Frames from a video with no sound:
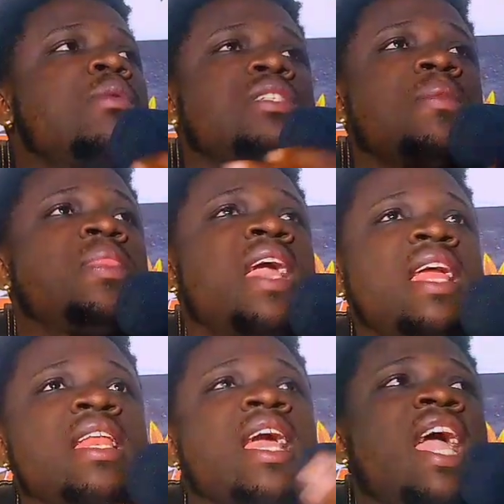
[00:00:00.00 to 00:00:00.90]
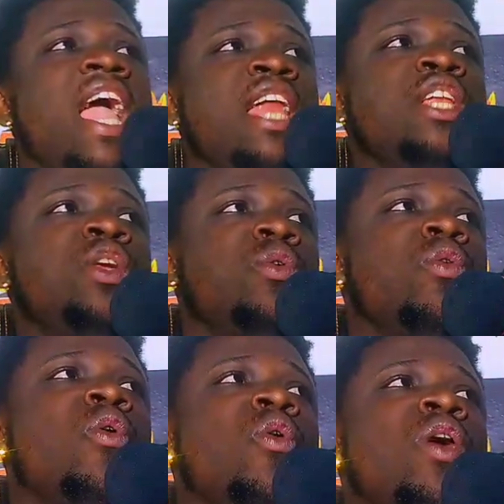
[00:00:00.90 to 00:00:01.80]
about something and
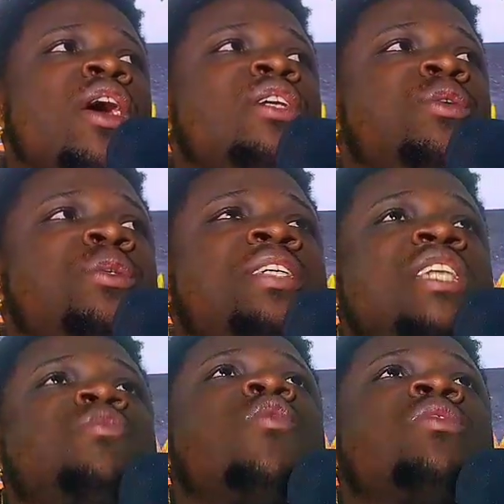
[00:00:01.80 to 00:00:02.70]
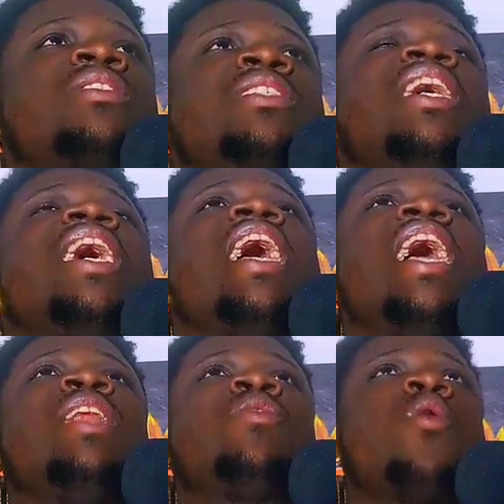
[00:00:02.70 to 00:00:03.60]
you just watch
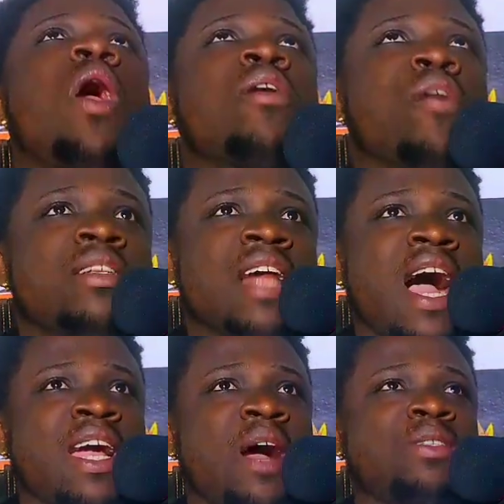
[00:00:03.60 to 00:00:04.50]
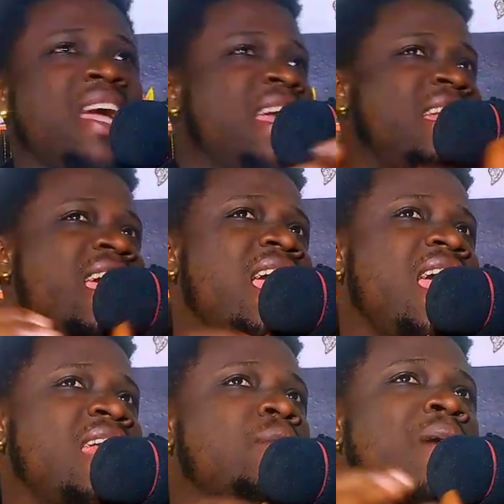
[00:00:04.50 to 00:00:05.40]
and go and create the account and
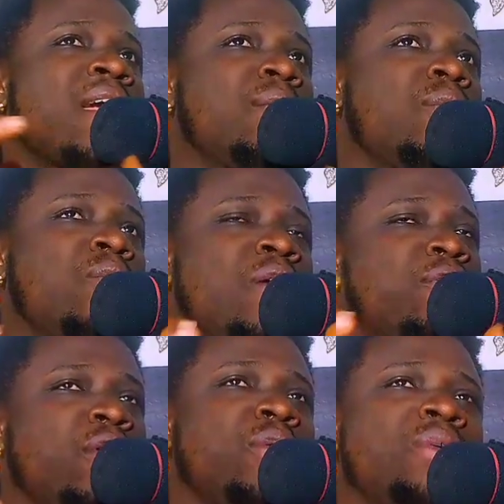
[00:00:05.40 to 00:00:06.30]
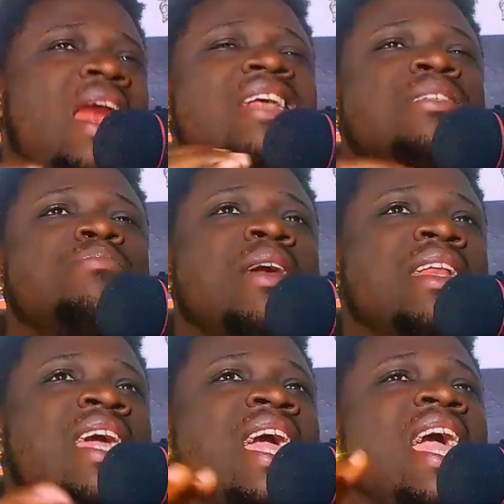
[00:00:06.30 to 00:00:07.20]
it don't work for you, that doesn't
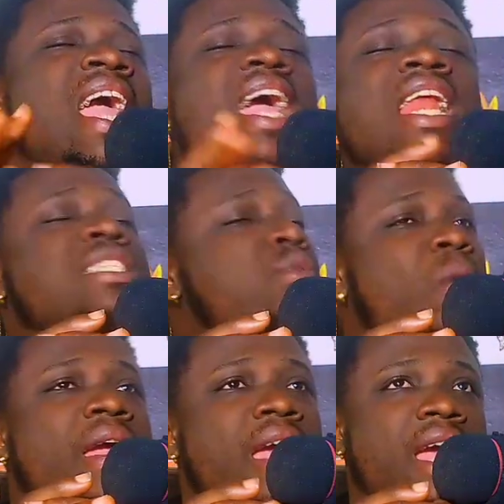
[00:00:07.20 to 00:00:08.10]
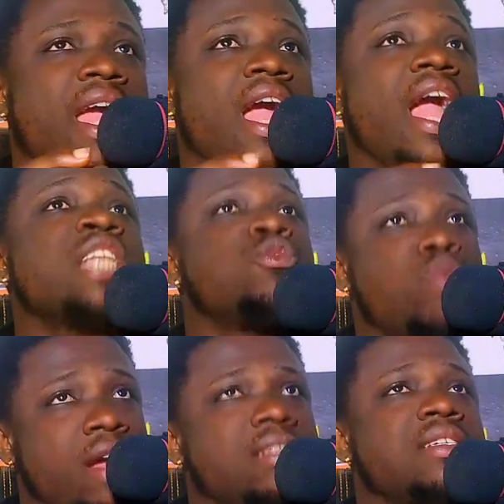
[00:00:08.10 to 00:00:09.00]
mean it doesn't work. It
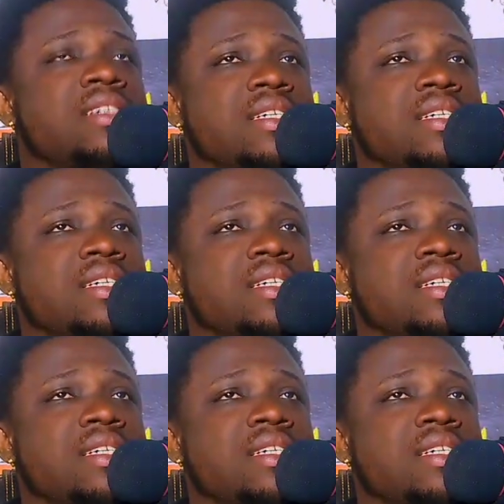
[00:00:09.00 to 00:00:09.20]
works.